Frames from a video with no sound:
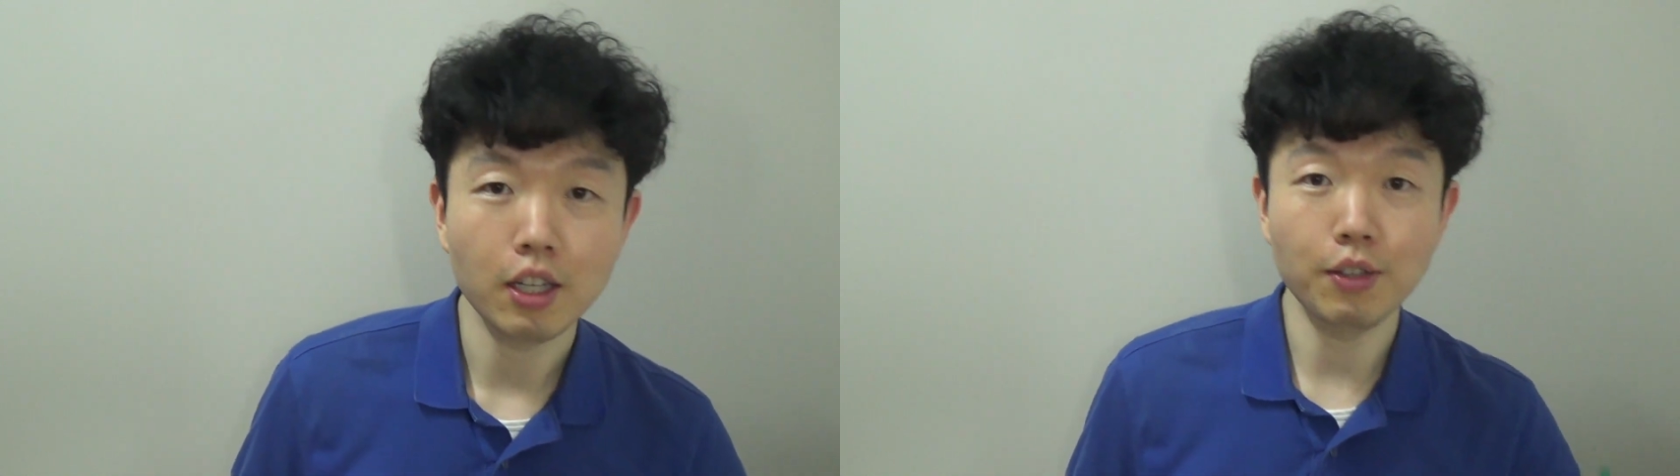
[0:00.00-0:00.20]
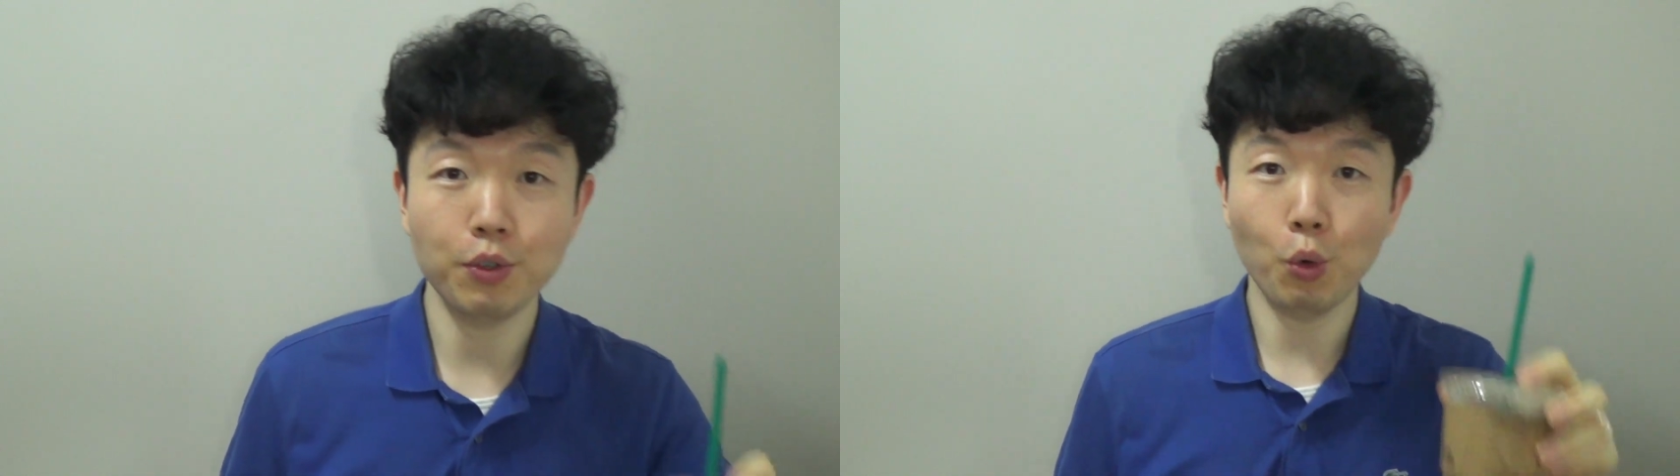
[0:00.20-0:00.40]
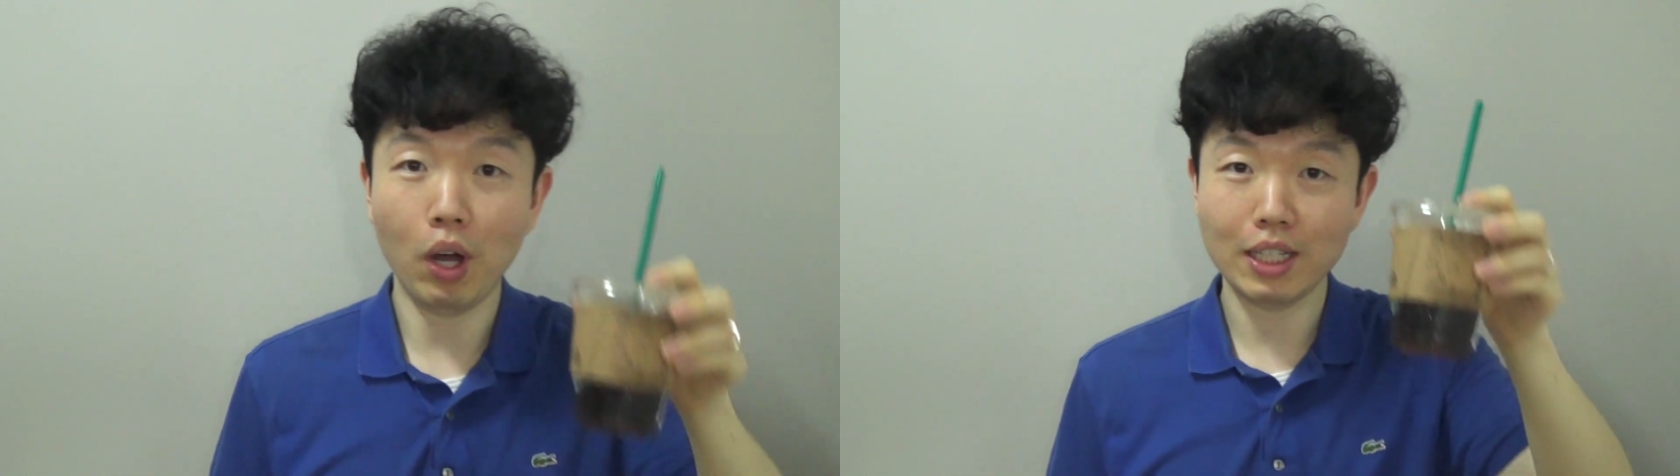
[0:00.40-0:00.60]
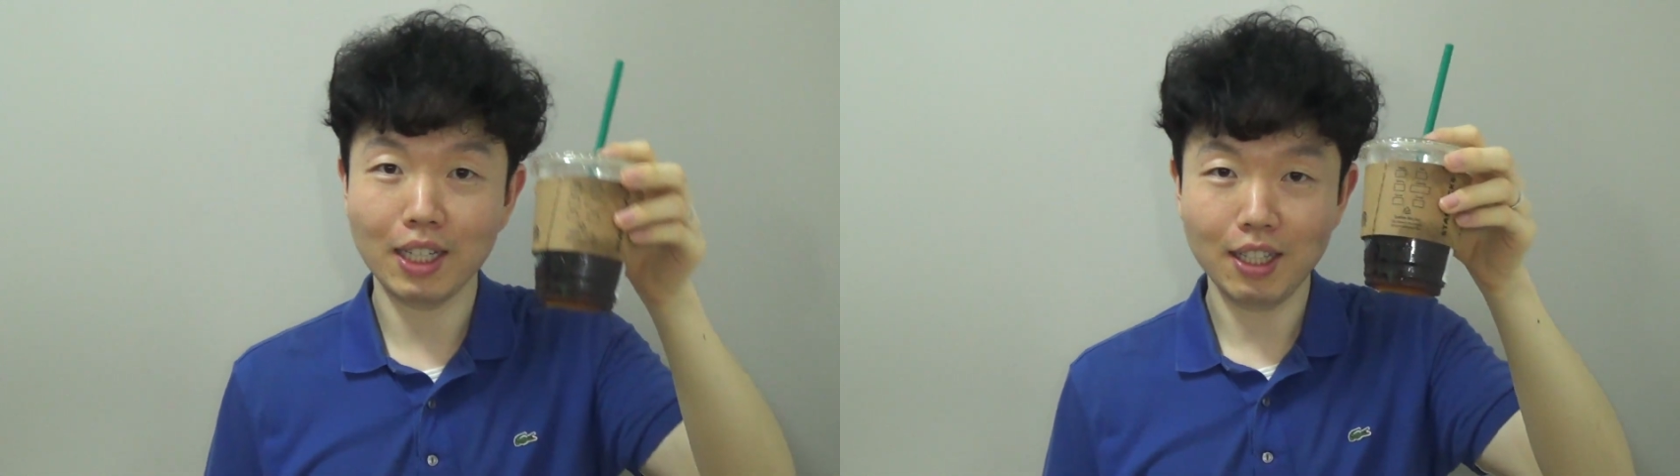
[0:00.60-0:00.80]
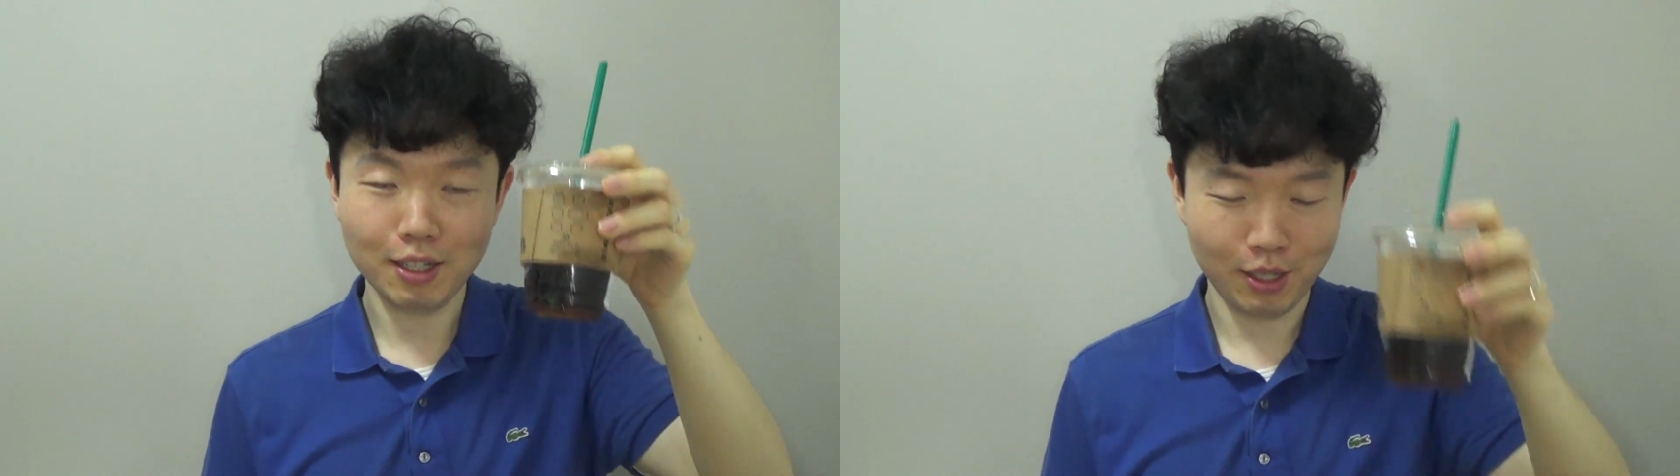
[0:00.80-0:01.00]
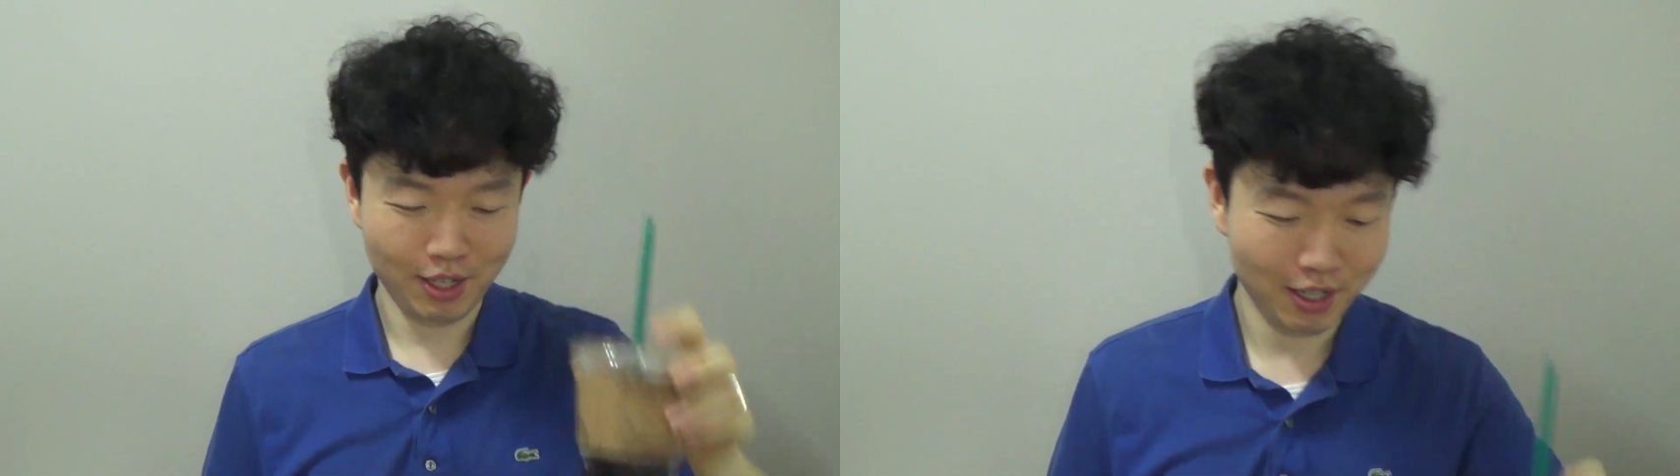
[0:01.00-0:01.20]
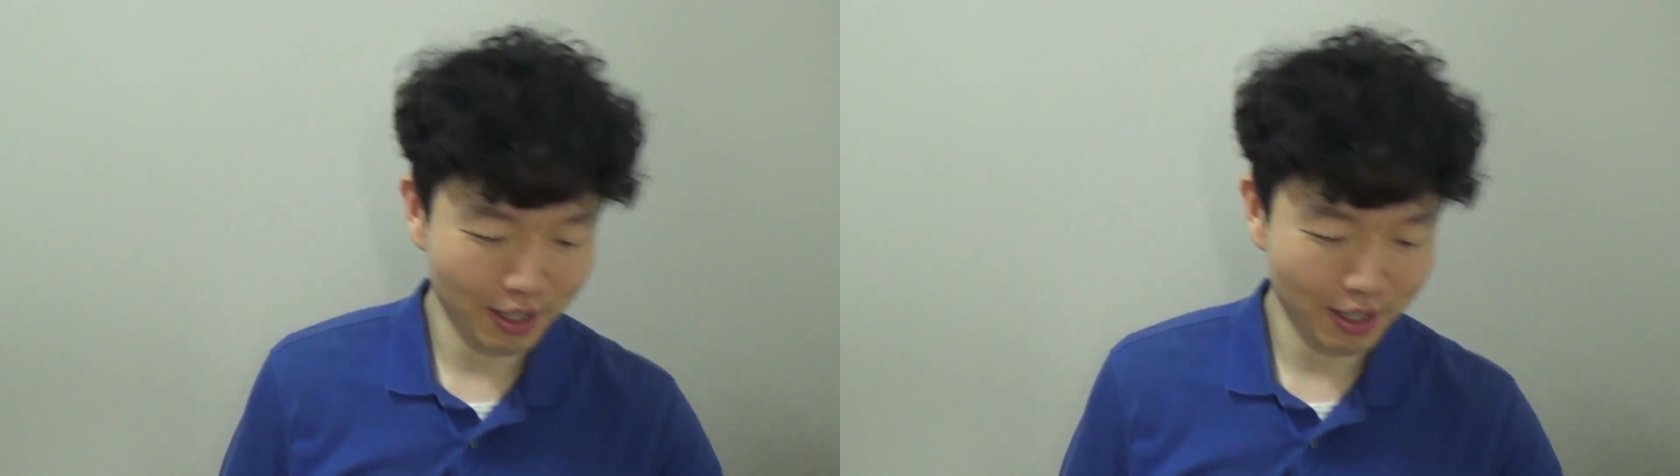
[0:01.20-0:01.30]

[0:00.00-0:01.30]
If you're watching this.